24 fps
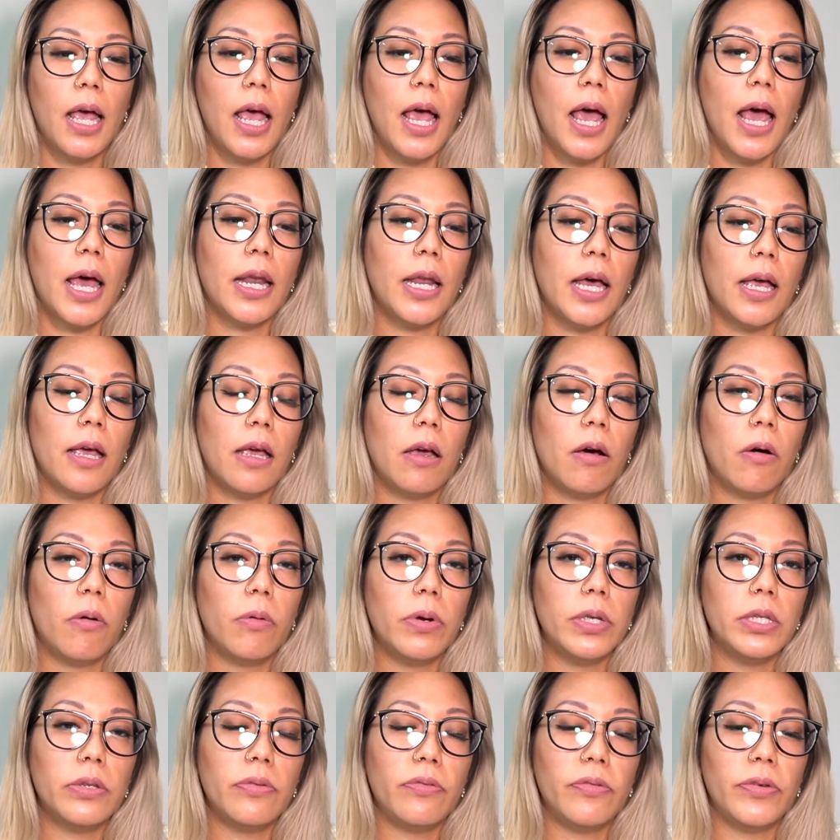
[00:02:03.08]
And I
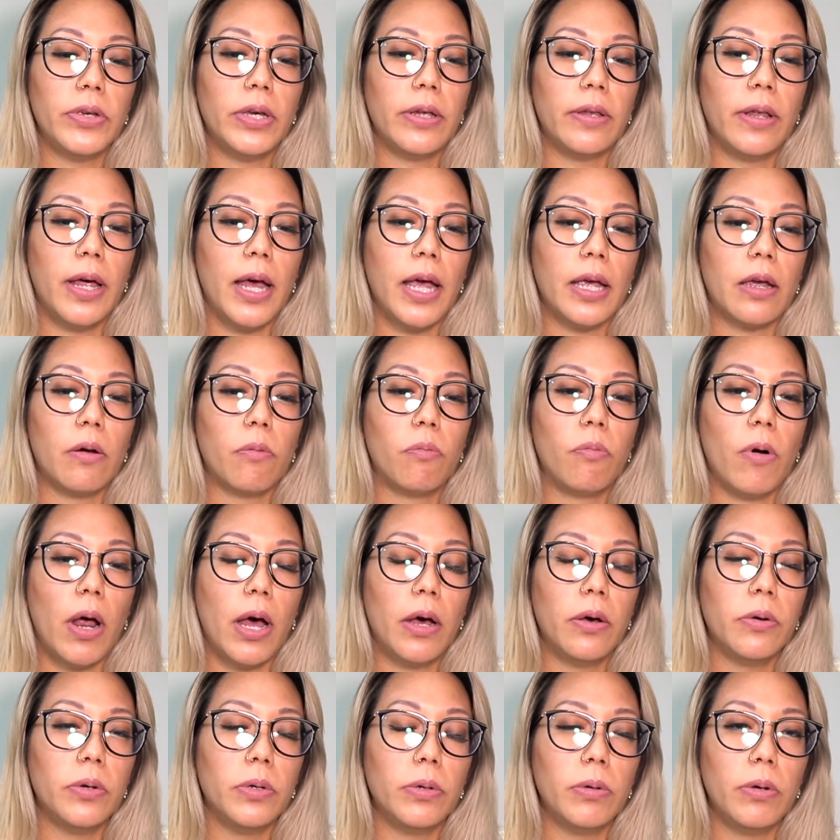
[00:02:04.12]
always feel like
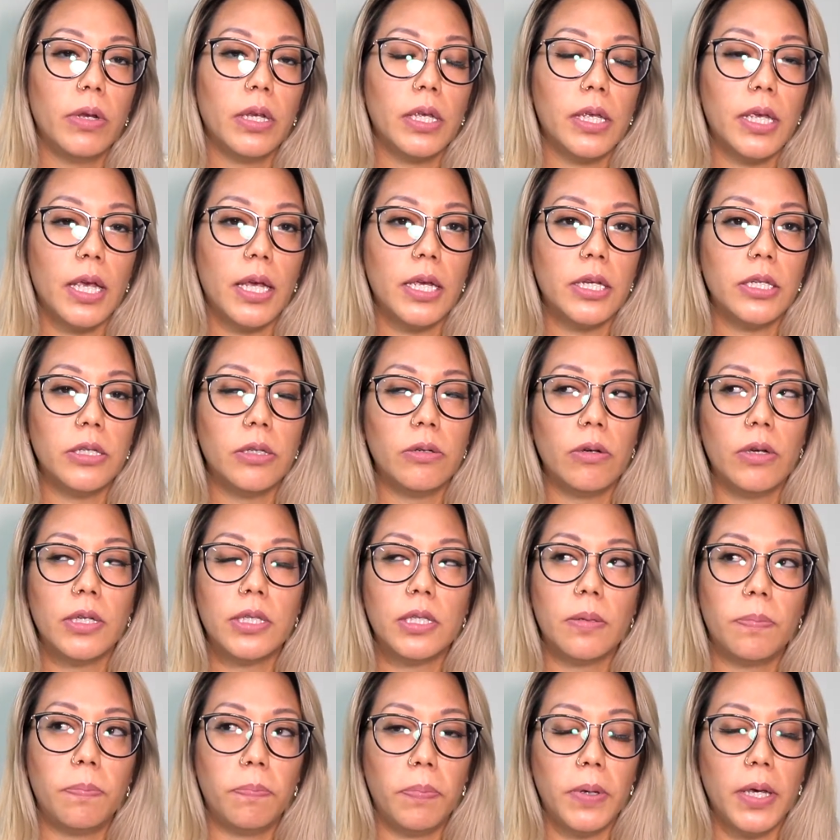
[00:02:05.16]
Rahu and Ketu, it's
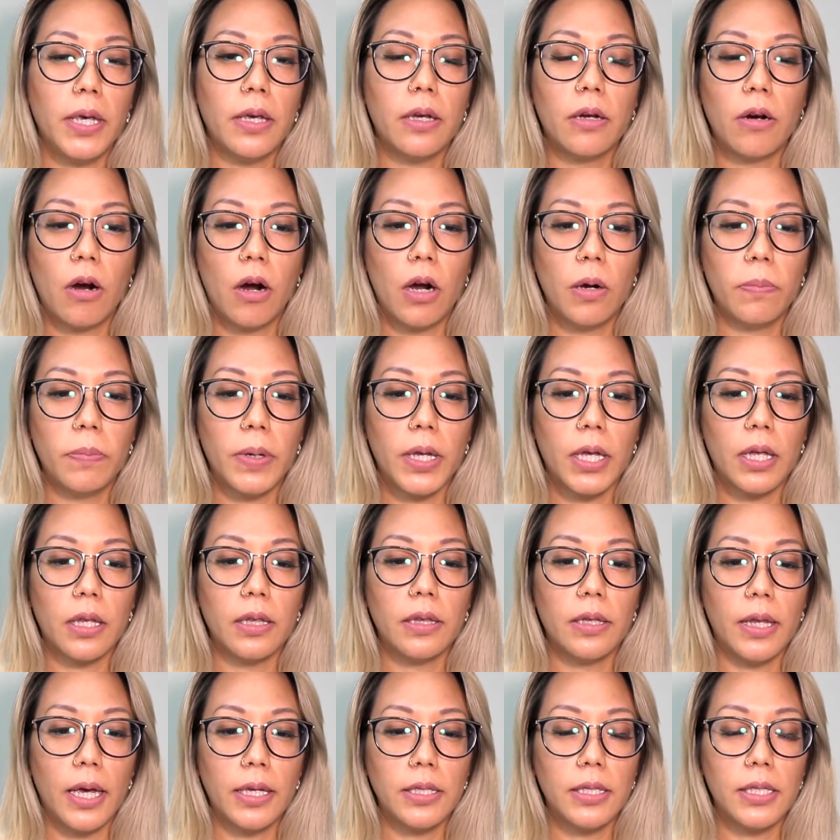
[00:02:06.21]
a big karmic
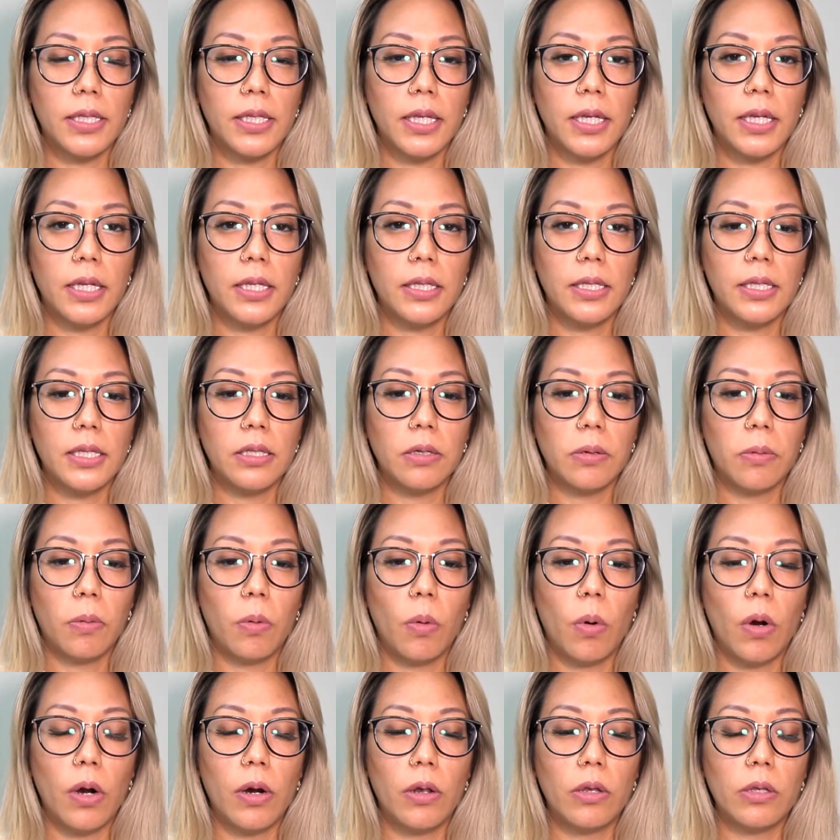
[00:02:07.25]
lessons
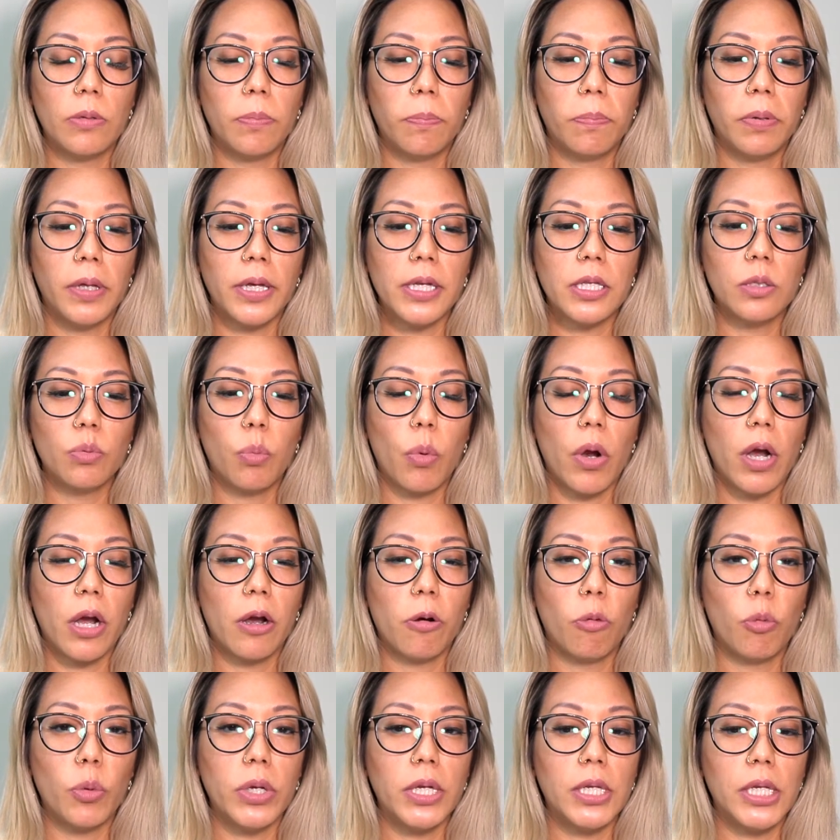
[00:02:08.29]
or the place where
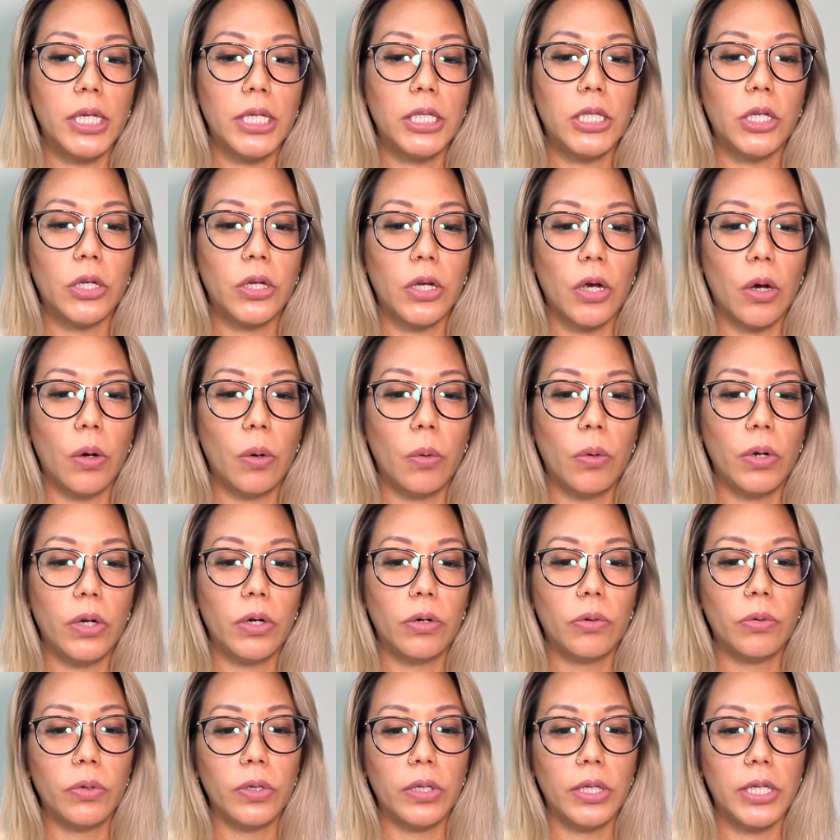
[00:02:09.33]
we need to go in
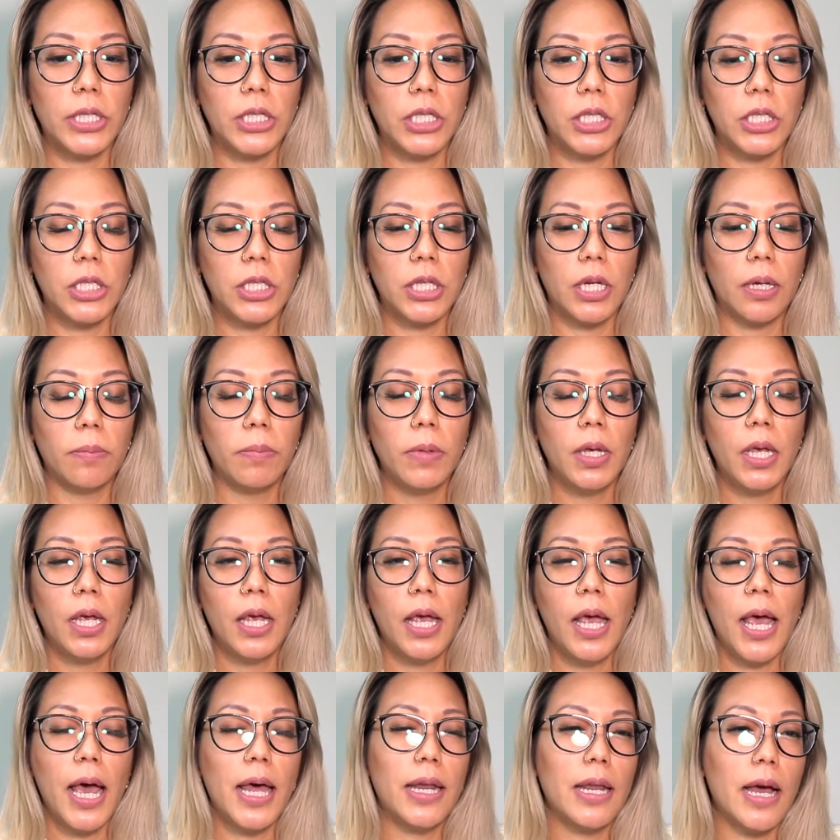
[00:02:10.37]
a relationship.
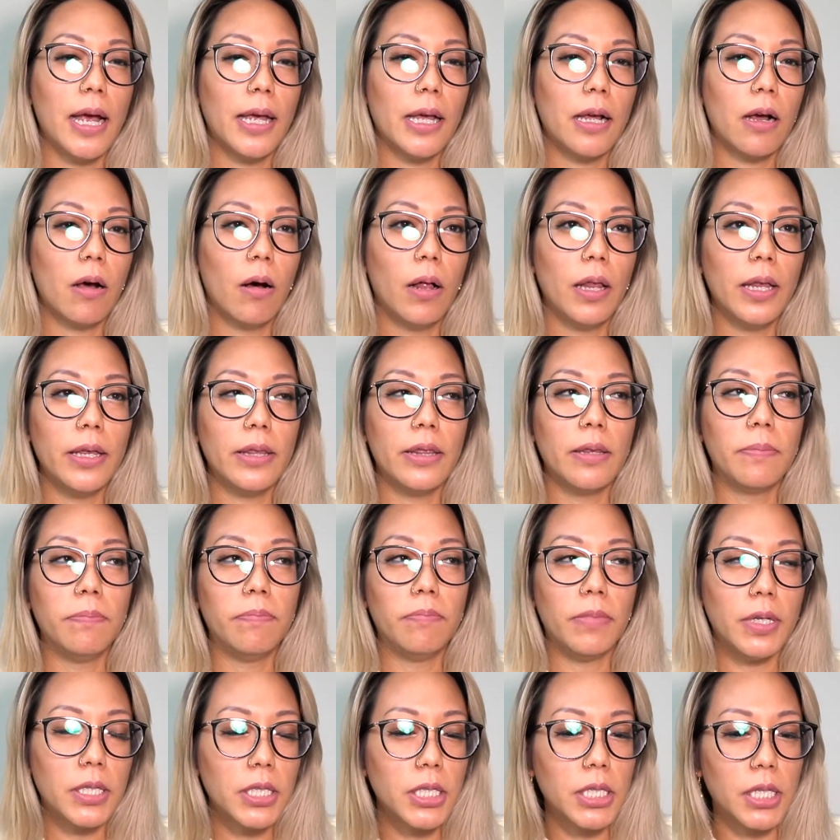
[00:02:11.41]
And I call it the
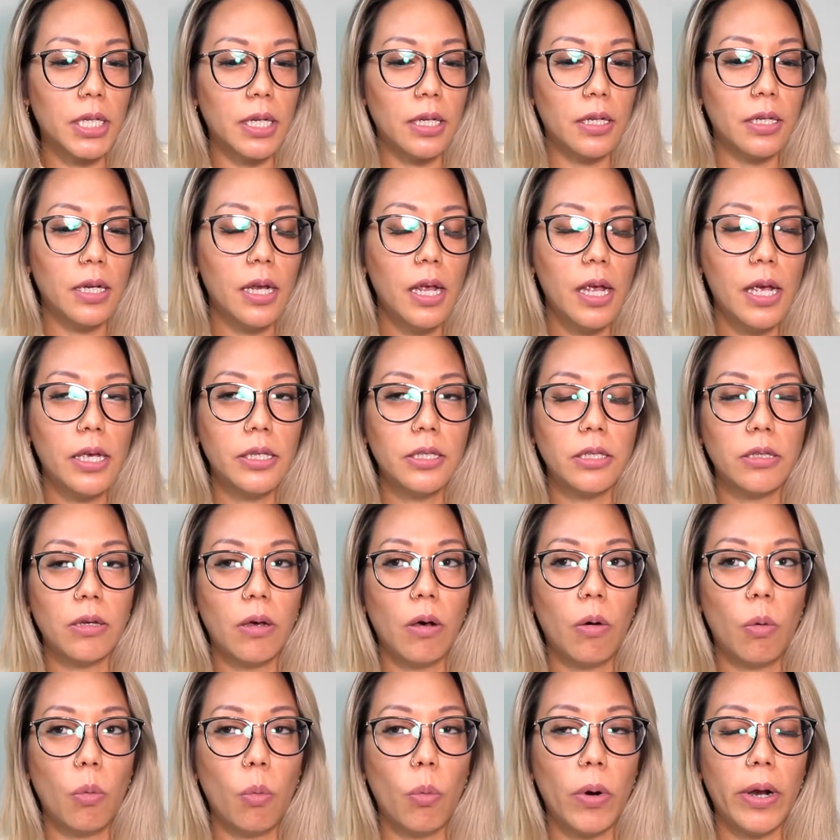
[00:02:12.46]
mission.
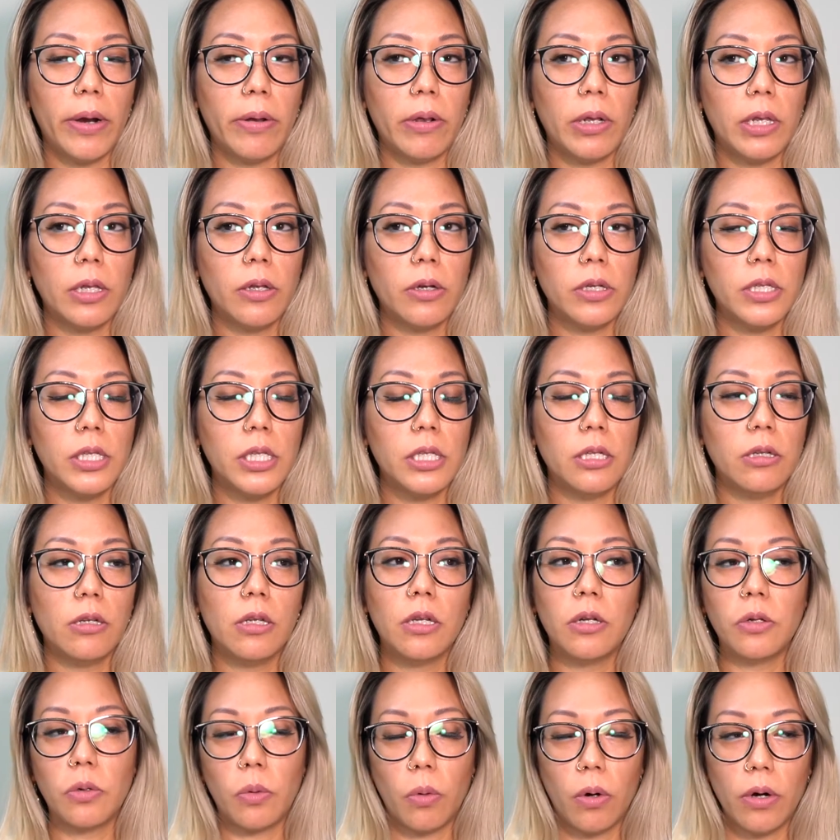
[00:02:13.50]
So when it looks to the
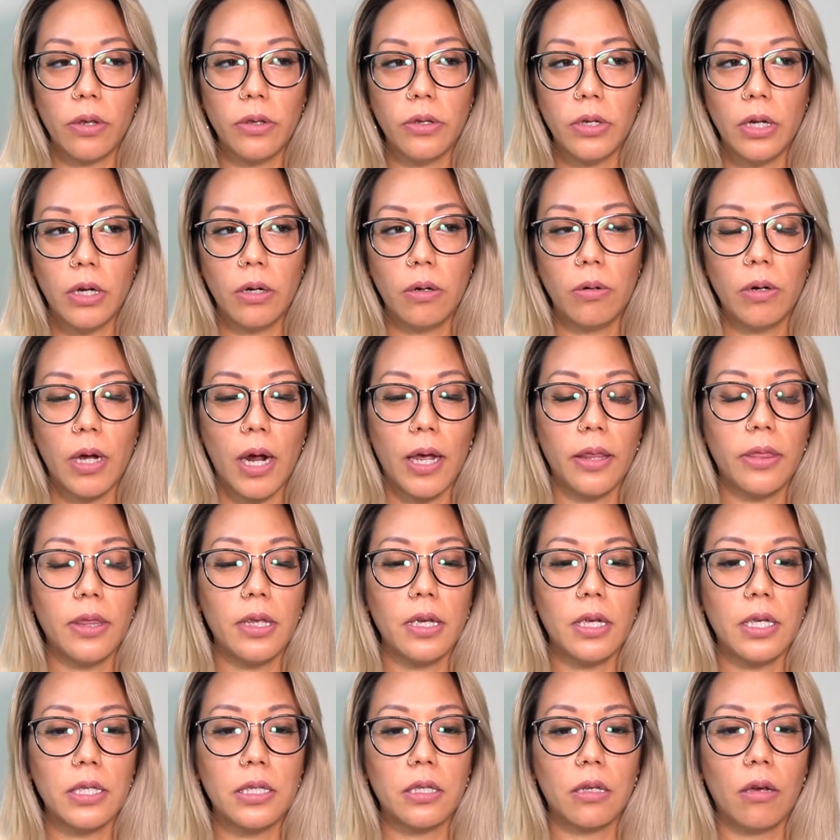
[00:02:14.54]
north node, I
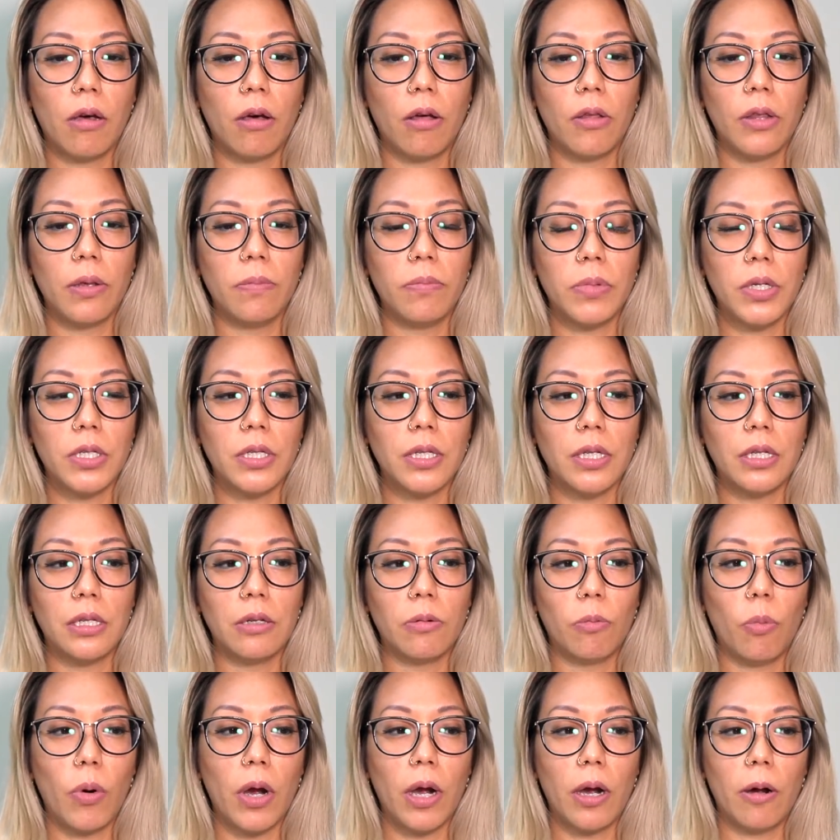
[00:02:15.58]
think it's called a
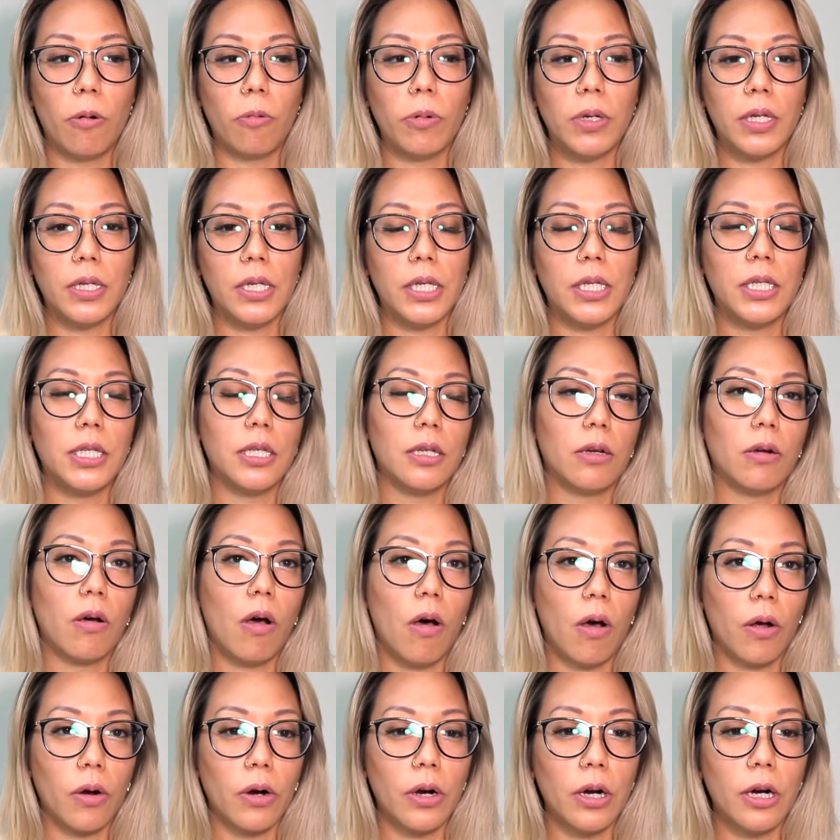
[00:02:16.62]
mission where we need to
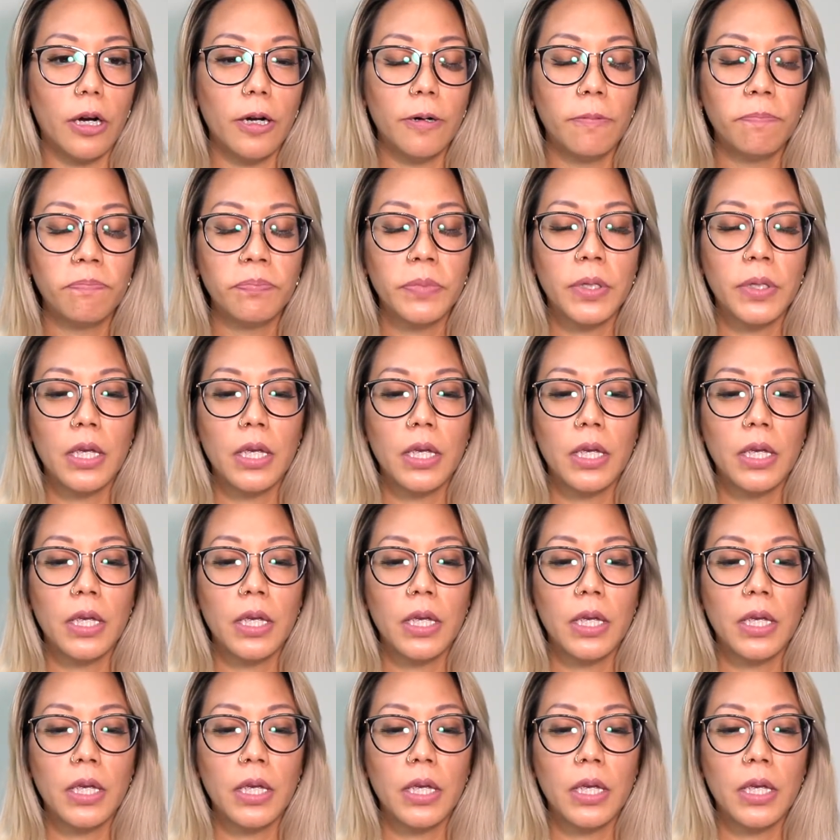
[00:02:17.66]
conquer.